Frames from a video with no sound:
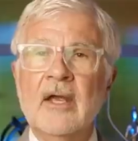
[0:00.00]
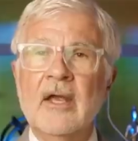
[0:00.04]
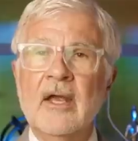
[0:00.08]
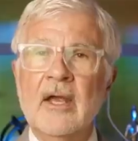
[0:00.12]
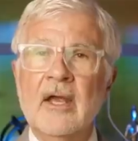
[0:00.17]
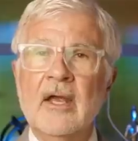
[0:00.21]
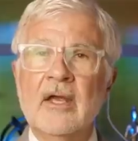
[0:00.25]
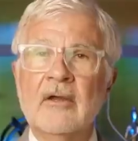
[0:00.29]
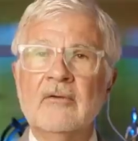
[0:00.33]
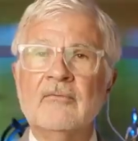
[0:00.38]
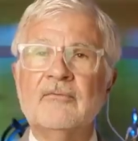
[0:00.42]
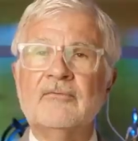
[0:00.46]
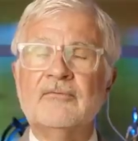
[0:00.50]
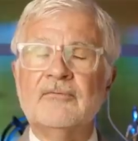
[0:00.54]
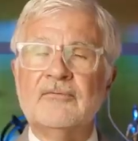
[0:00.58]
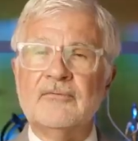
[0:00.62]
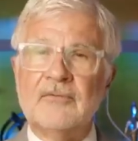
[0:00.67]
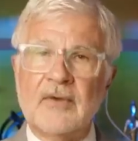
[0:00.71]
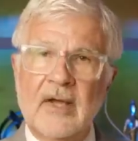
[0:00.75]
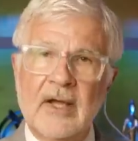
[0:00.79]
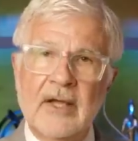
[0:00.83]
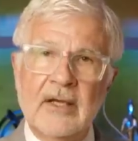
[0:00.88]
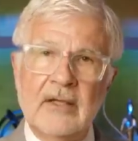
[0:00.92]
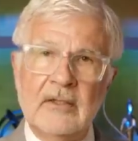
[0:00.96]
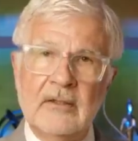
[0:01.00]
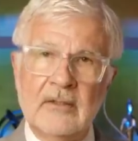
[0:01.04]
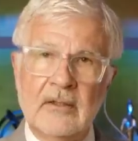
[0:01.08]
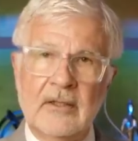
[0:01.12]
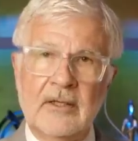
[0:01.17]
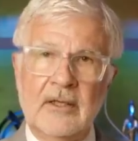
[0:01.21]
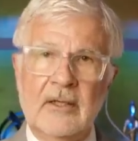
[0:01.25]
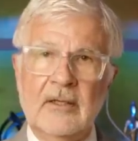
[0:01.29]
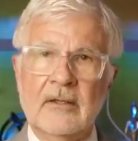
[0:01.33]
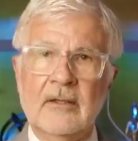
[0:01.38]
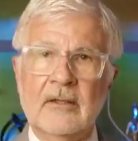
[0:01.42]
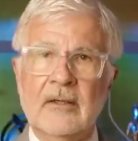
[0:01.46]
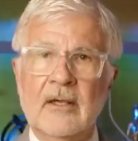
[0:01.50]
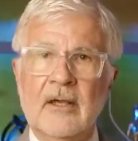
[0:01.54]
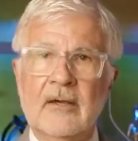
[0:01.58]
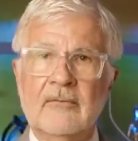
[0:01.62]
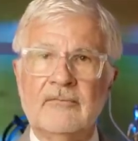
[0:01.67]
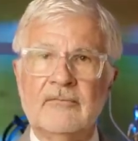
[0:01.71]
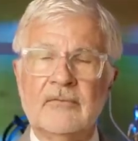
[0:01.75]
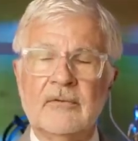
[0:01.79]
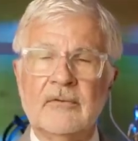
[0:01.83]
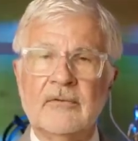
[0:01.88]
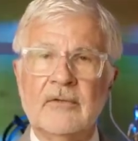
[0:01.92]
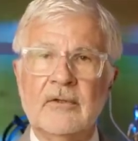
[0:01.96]
And finally,
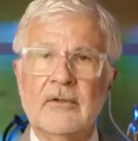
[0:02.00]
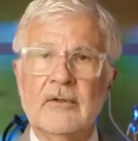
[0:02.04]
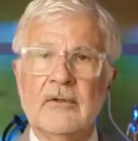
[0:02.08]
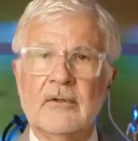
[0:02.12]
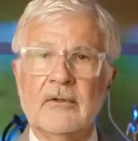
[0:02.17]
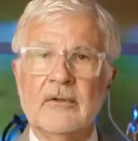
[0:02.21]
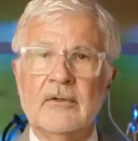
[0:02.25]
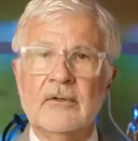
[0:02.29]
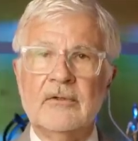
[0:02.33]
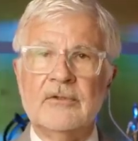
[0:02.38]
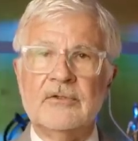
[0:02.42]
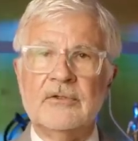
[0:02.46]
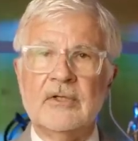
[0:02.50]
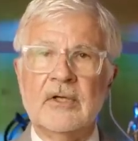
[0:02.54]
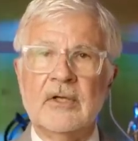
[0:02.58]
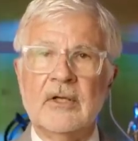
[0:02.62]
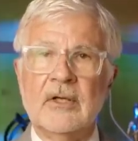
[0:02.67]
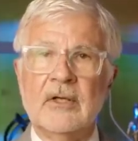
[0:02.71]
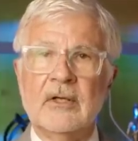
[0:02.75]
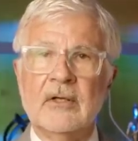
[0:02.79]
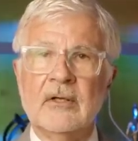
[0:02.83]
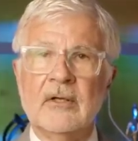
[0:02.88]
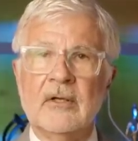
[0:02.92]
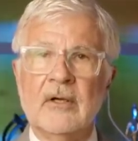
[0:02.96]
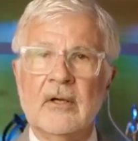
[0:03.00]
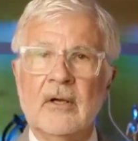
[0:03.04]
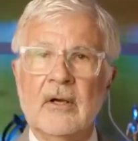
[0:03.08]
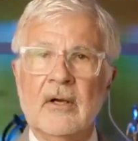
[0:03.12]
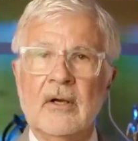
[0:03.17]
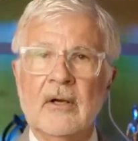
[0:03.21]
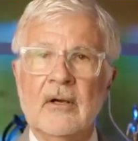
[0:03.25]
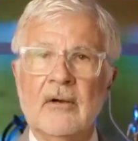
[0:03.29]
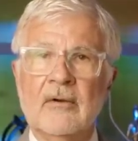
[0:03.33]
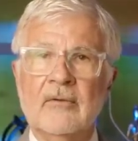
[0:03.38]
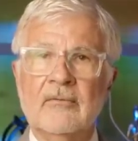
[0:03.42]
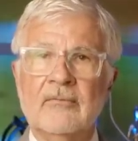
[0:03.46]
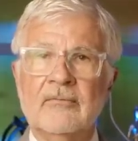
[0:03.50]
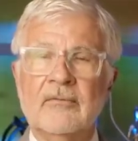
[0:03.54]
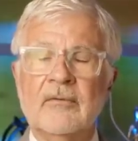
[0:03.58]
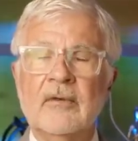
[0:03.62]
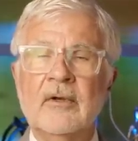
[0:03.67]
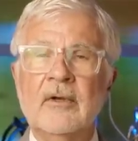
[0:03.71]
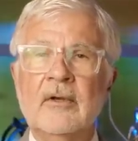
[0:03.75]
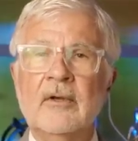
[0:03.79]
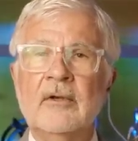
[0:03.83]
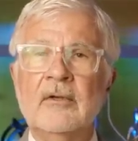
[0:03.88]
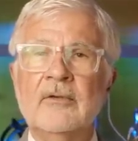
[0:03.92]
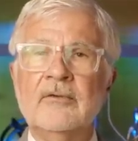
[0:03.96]
after the urging of
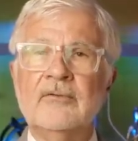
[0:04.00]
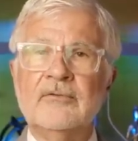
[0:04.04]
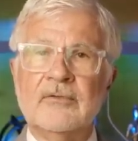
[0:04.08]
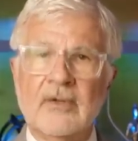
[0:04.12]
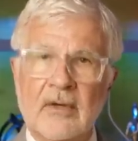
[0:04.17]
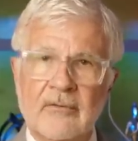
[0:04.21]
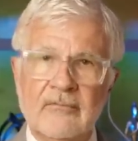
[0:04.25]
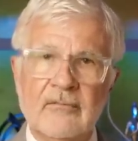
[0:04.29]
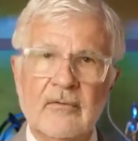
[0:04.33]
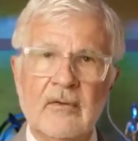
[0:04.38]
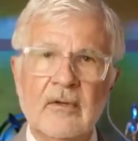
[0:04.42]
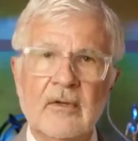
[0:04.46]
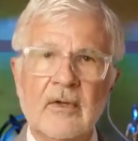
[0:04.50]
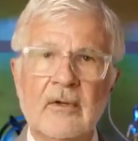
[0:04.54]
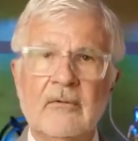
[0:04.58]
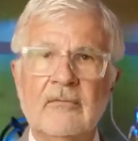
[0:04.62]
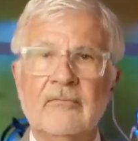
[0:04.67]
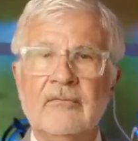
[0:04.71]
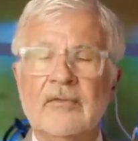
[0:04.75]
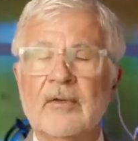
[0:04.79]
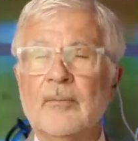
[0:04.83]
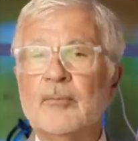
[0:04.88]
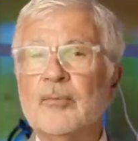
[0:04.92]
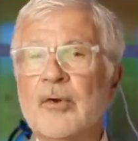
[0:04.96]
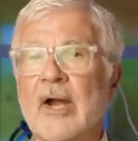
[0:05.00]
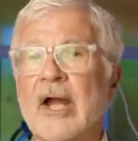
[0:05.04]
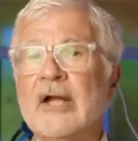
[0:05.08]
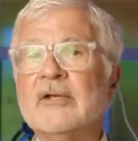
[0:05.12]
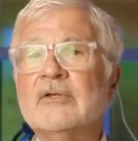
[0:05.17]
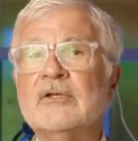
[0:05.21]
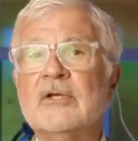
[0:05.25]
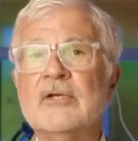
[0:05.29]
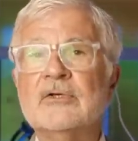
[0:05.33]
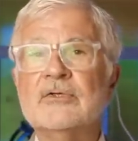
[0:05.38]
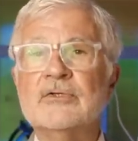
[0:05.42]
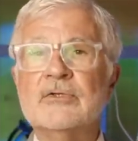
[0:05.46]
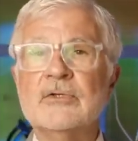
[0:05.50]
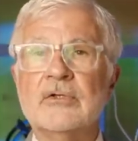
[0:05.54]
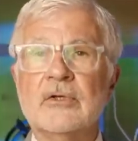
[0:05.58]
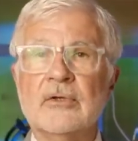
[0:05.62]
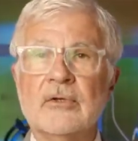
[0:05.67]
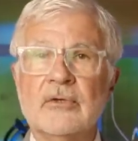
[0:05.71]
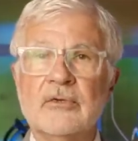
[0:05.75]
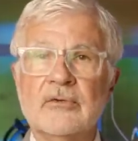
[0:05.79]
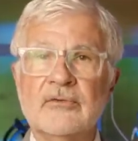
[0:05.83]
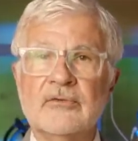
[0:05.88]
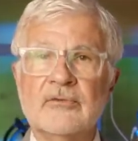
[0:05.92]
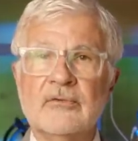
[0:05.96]
several of the
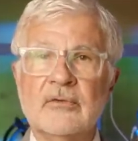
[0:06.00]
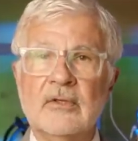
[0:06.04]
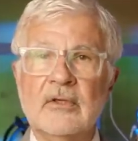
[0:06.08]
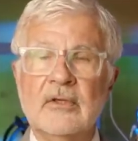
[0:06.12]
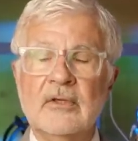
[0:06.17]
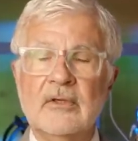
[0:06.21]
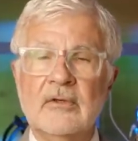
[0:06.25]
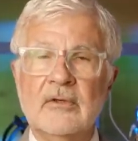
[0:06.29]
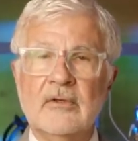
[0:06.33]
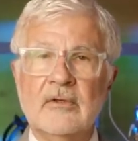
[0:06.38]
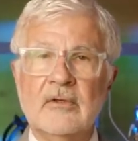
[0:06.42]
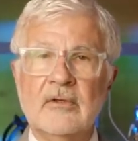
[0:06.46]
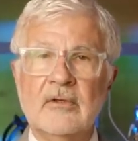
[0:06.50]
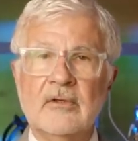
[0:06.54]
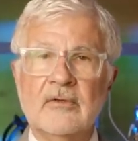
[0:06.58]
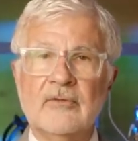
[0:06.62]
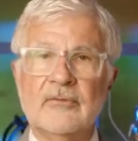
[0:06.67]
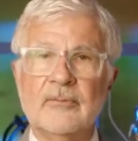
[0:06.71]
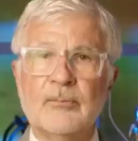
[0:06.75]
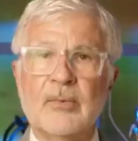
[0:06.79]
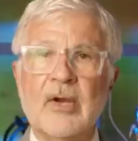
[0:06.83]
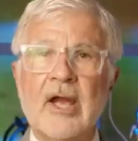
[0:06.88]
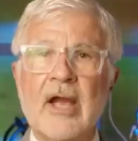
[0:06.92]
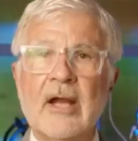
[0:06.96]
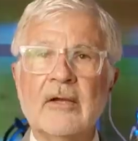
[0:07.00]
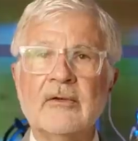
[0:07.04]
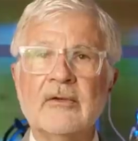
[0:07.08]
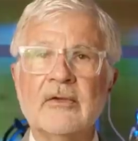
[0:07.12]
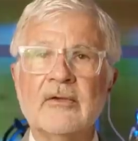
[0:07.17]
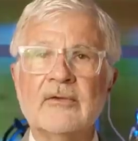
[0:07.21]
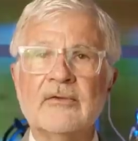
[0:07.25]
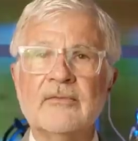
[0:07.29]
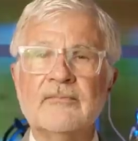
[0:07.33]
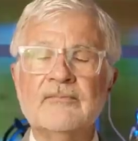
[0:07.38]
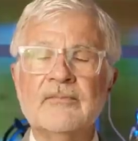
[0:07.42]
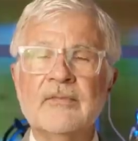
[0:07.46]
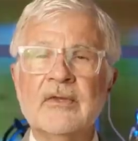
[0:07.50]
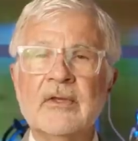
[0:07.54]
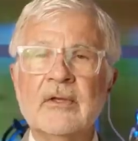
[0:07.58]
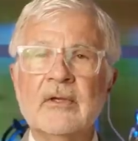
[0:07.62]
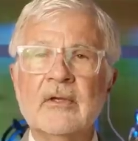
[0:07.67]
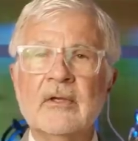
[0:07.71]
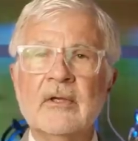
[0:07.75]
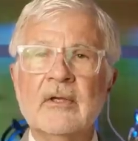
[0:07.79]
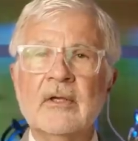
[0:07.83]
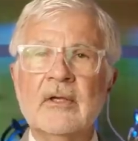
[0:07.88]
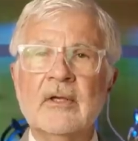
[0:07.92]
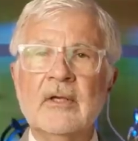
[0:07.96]
practitioners in his practice,
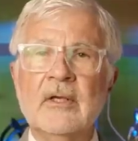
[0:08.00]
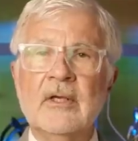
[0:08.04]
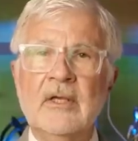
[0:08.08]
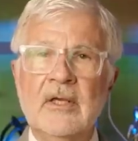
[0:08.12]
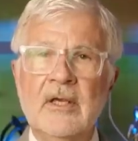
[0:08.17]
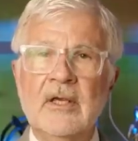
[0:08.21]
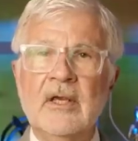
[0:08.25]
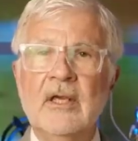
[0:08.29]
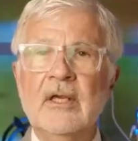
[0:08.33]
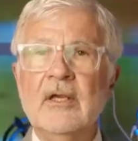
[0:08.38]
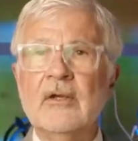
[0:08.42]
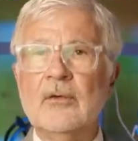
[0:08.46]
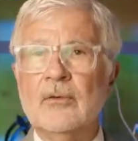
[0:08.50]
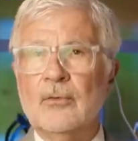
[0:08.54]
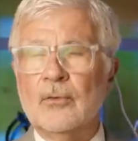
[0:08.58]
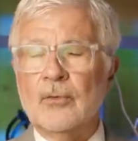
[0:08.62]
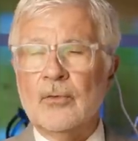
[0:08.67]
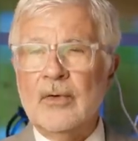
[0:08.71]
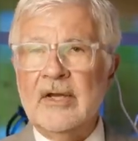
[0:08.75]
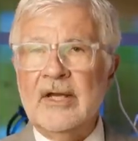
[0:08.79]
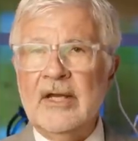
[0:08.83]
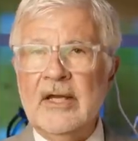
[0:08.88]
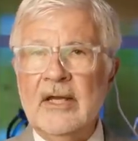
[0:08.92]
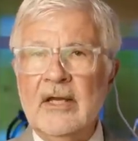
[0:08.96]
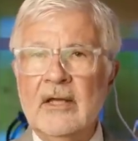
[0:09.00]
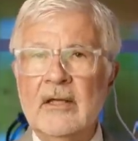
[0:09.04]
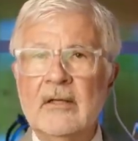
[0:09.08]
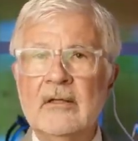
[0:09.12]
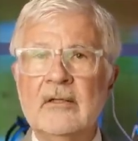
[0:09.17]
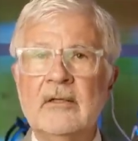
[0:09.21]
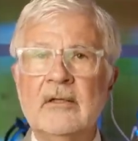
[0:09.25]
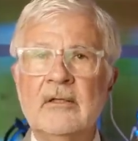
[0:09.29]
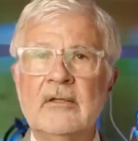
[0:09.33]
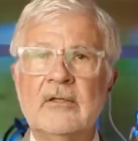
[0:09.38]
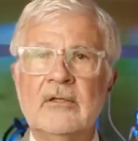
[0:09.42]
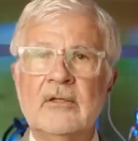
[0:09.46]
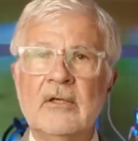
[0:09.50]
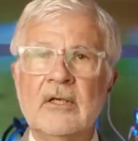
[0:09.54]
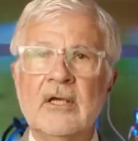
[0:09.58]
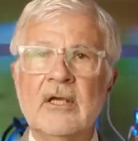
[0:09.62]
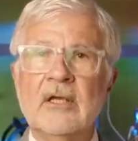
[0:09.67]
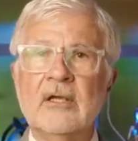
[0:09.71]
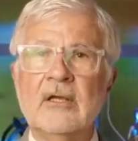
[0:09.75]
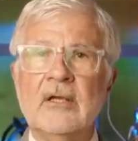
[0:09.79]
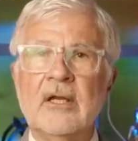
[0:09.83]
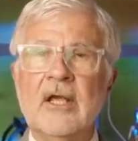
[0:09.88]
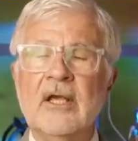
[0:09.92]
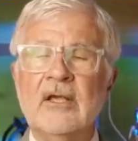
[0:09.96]
he agreed to
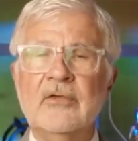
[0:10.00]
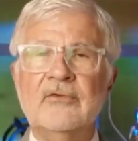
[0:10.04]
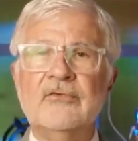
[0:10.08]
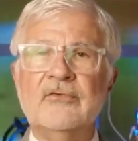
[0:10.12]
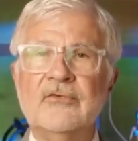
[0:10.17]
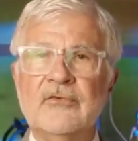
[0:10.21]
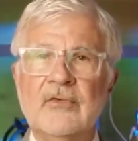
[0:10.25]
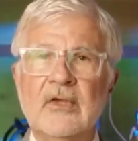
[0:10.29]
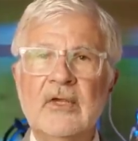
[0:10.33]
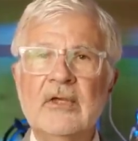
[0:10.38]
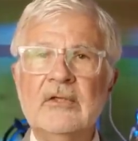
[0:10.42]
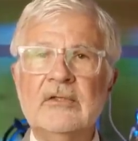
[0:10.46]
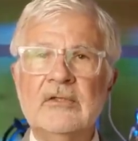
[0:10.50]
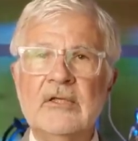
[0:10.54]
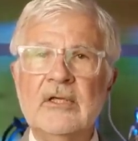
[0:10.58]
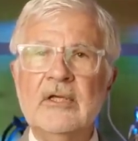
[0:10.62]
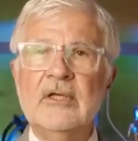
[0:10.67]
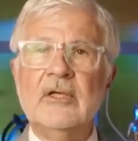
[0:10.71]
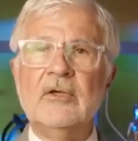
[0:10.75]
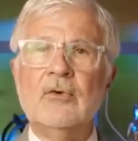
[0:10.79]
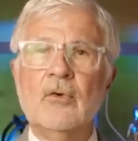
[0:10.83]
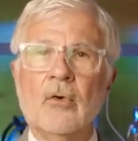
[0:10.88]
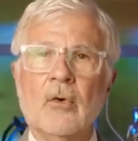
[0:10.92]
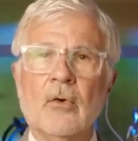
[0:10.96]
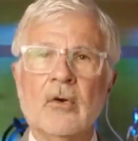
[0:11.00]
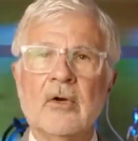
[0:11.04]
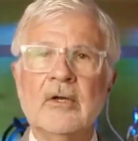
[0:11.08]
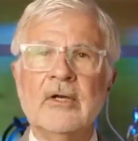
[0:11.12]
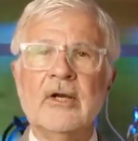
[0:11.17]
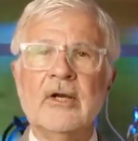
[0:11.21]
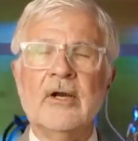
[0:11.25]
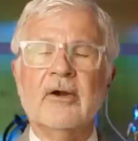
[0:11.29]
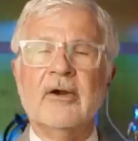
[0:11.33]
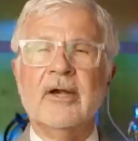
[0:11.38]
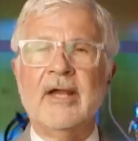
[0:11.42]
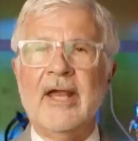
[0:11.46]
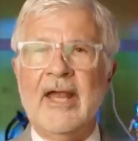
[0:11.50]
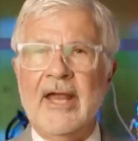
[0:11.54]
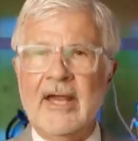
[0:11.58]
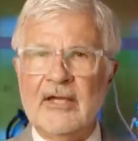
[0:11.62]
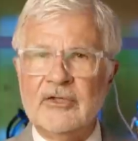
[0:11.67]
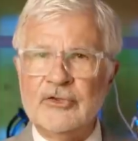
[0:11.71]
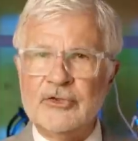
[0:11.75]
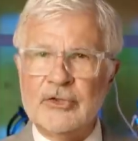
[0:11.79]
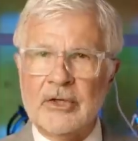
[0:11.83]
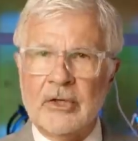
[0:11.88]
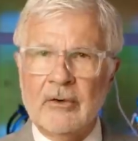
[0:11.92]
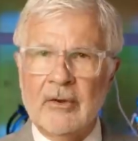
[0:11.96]
get a CT coronary
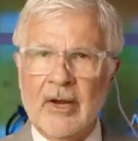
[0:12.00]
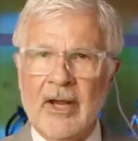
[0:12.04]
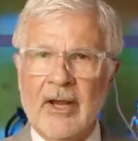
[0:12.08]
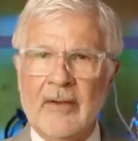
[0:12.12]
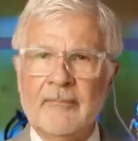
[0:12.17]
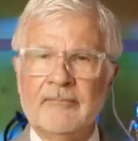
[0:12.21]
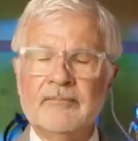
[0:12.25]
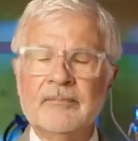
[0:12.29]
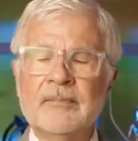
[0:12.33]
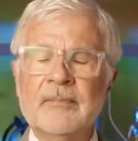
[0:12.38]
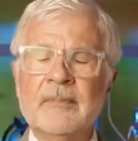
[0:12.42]
angiogram.